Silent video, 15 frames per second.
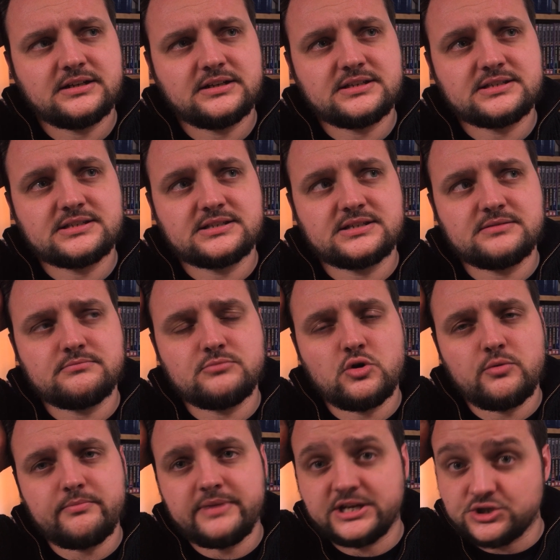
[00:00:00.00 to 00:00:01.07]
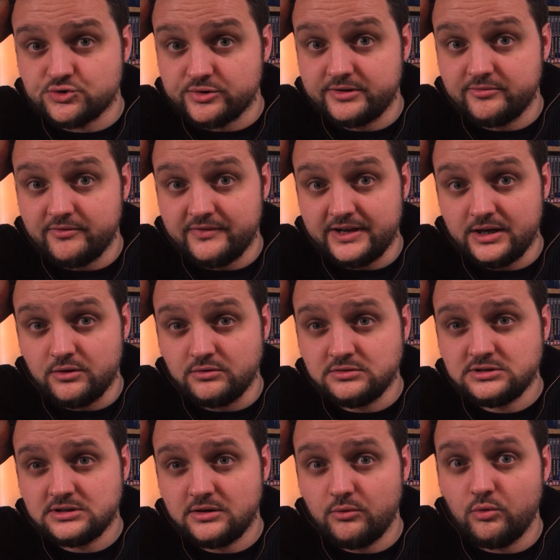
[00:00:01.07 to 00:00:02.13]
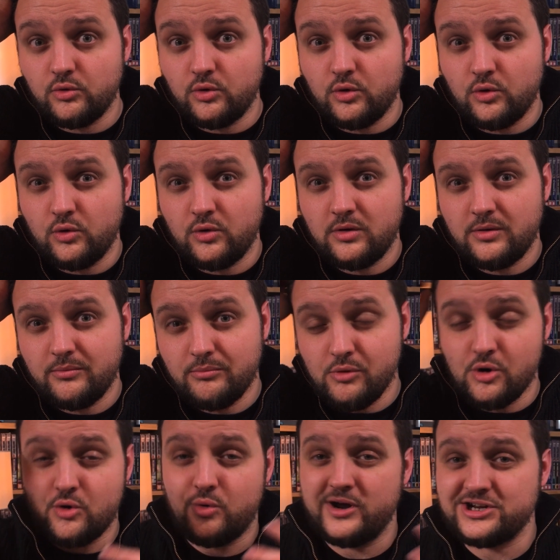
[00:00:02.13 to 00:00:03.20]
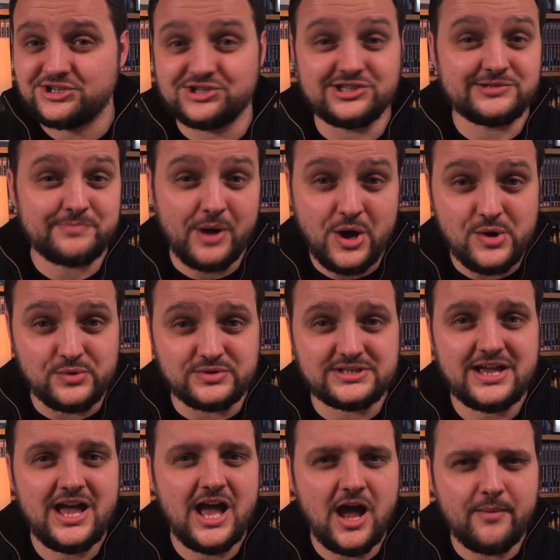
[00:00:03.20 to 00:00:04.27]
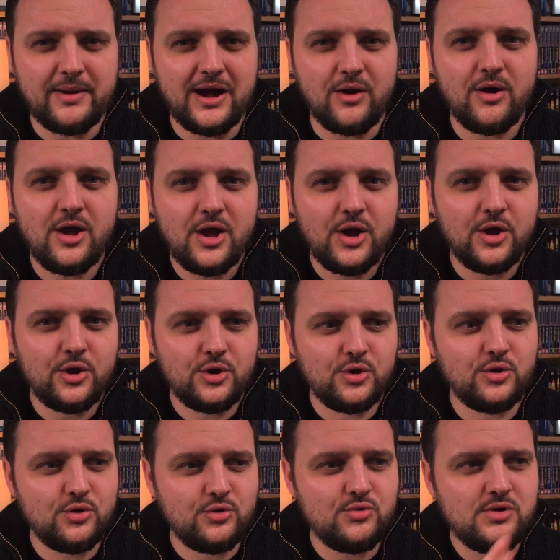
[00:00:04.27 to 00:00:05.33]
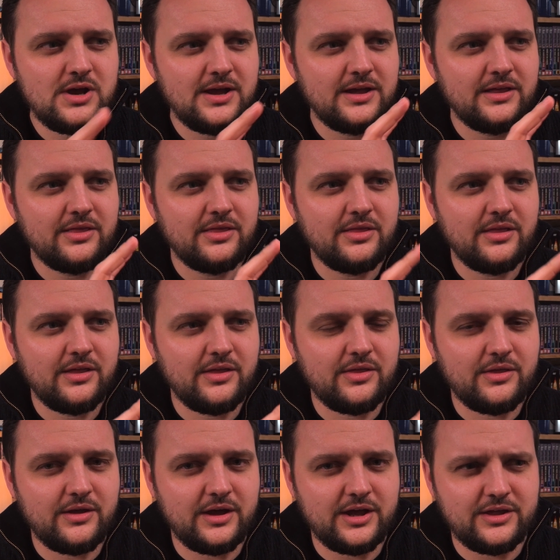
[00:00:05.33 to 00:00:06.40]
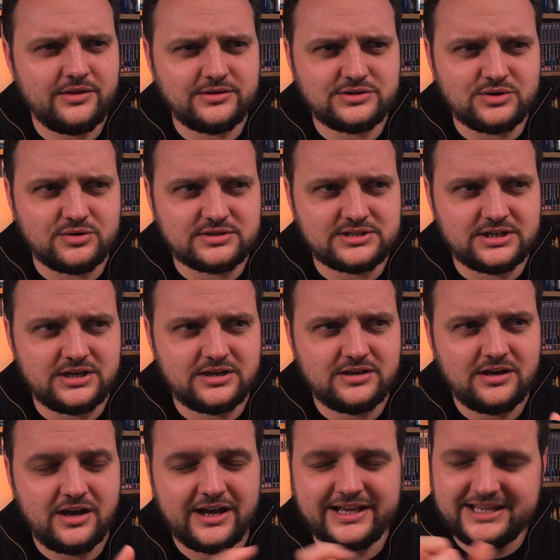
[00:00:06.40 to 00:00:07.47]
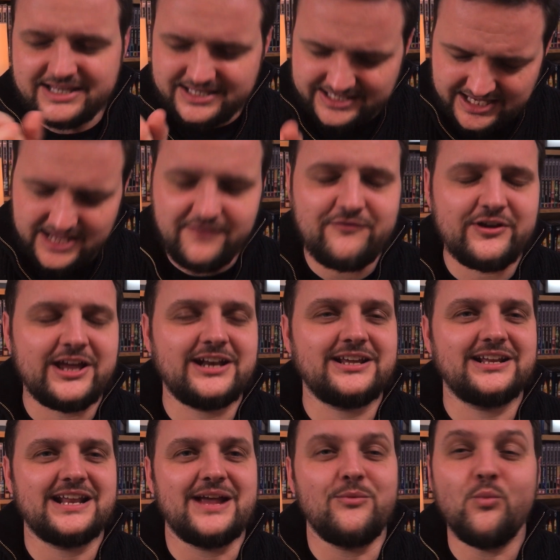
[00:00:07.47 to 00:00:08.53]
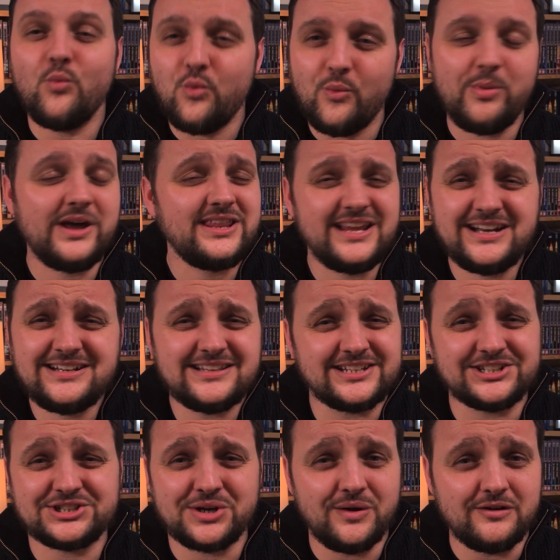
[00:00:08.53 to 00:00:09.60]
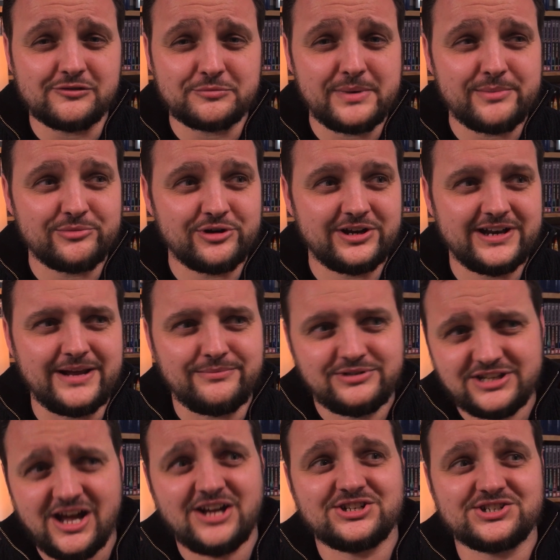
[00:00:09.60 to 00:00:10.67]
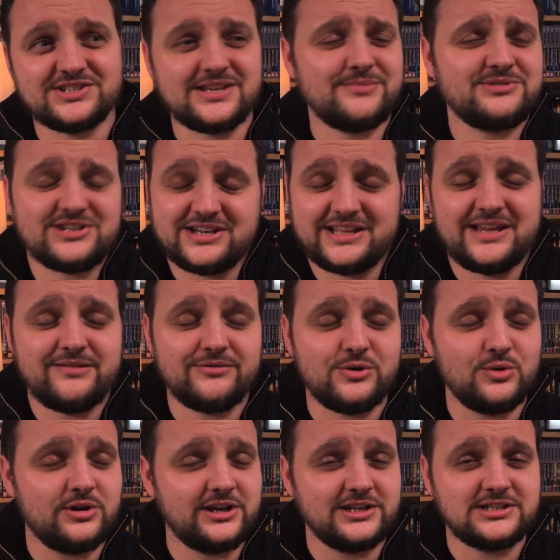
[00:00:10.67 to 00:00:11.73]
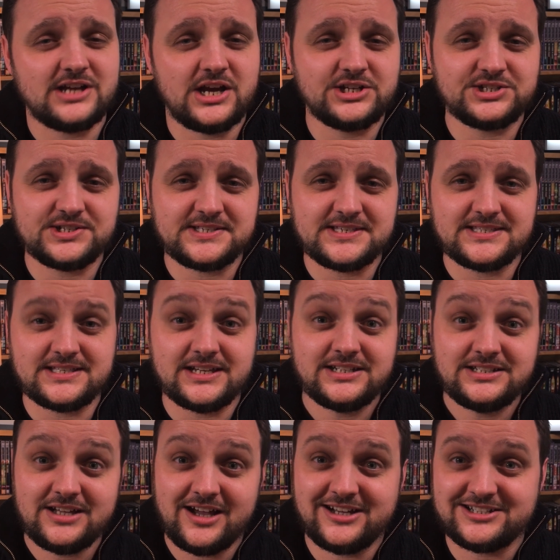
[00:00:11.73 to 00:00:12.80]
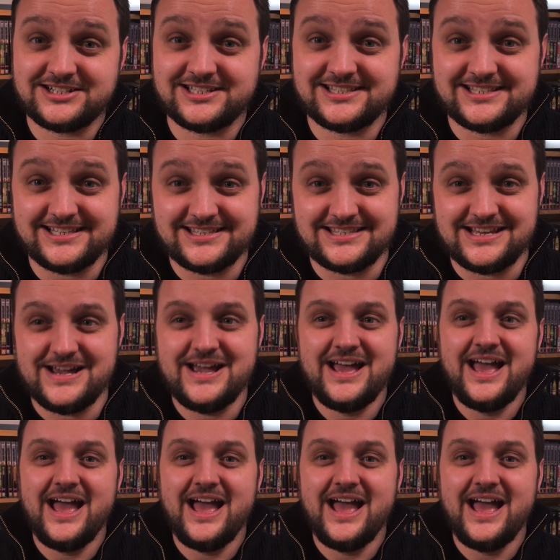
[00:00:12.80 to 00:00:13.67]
some more mystery revealed, or more questions posed about who Doctor... I keep forgetting her name. By the end of this show, I'll remember her name. Darja's... I'm just going to keep calling her Darja's sister. Darja's sister.